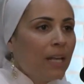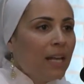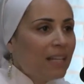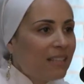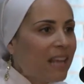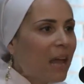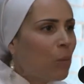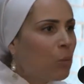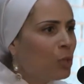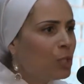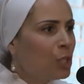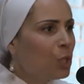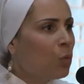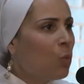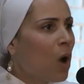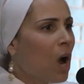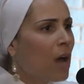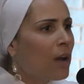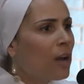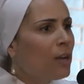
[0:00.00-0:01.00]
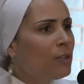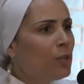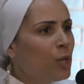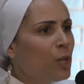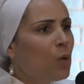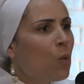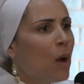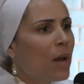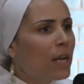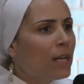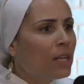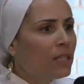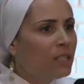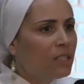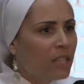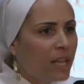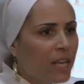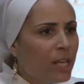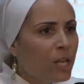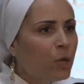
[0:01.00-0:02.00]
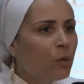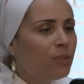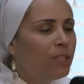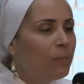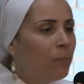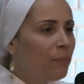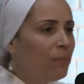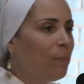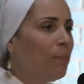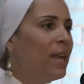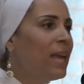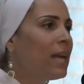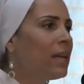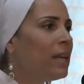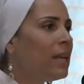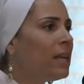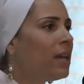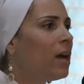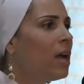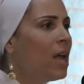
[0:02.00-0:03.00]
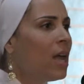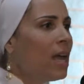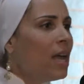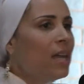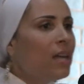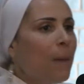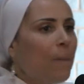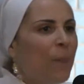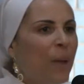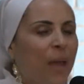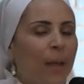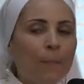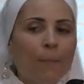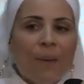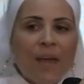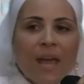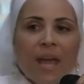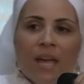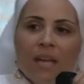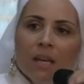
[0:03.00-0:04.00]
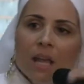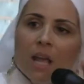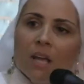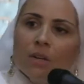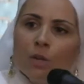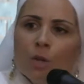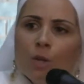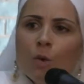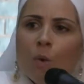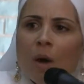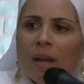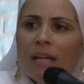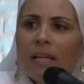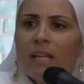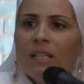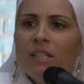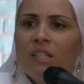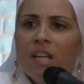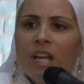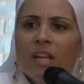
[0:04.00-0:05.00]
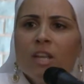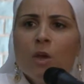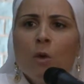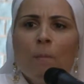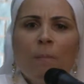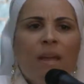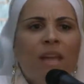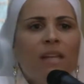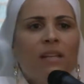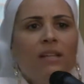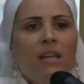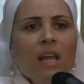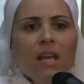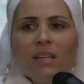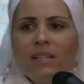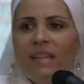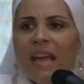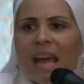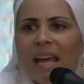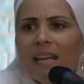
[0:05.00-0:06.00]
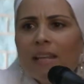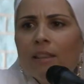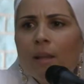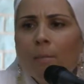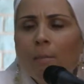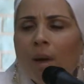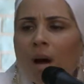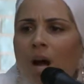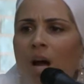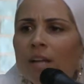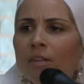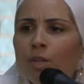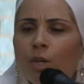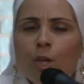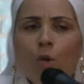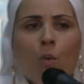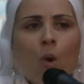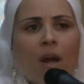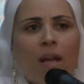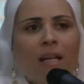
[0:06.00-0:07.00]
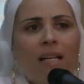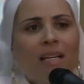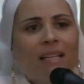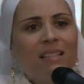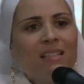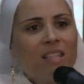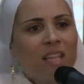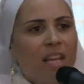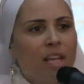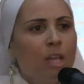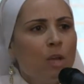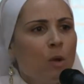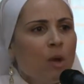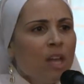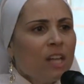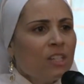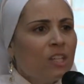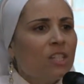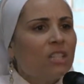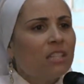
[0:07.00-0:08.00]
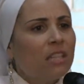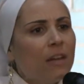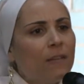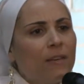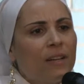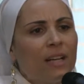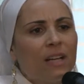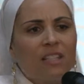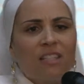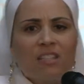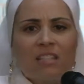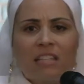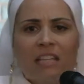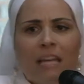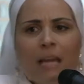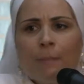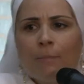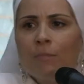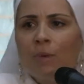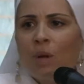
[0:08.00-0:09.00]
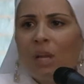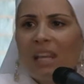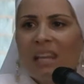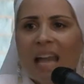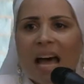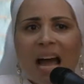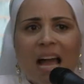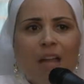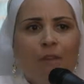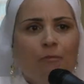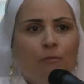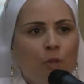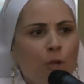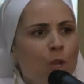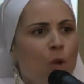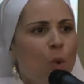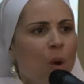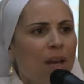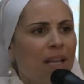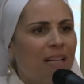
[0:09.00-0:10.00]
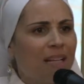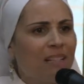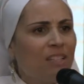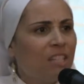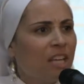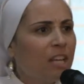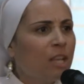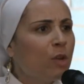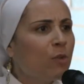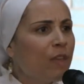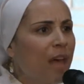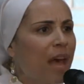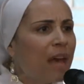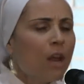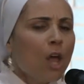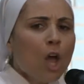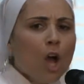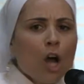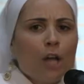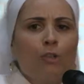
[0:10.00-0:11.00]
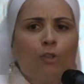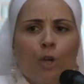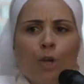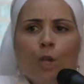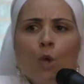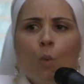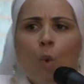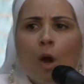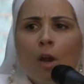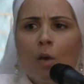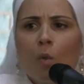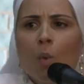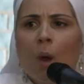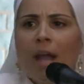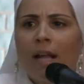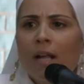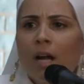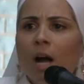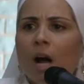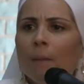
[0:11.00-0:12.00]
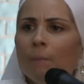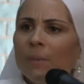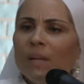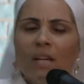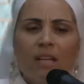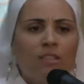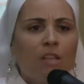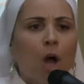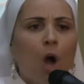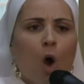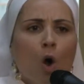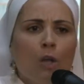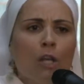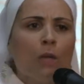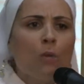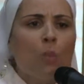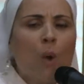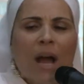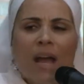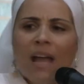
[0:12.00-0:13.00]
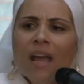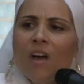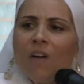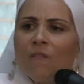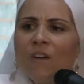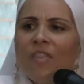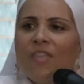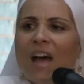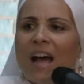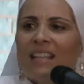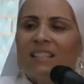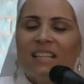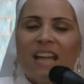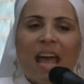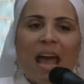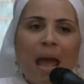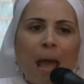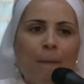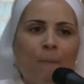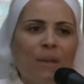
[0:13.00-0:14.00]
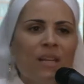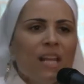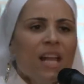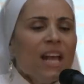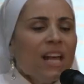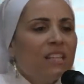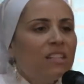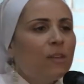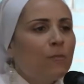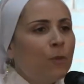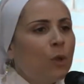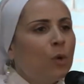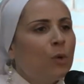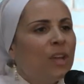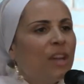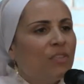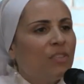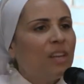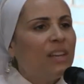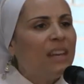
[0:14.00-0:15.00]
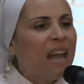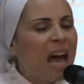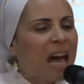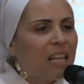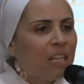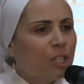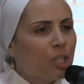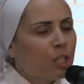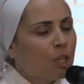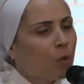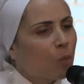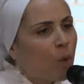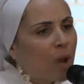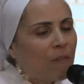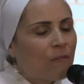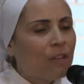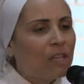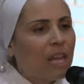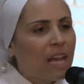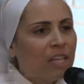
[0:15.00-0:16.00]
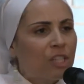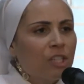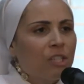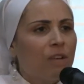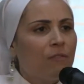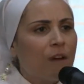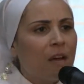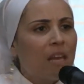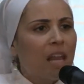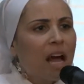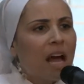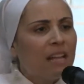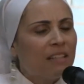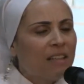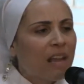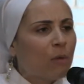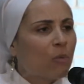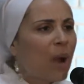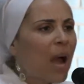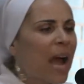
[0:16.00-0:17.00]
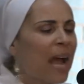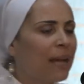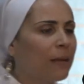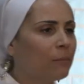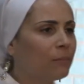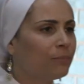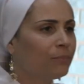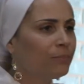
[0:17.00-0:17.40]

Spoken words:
Is that what you want, or do you want to continue being in the pig pen? Do you want to continue being dead in the mud? Do you want to continue just living a sleep life? Do you want to continue that, or do you want to wake up? Because the only way for that to happen is if you get the knowledge and the revelation of Allah. Is that right?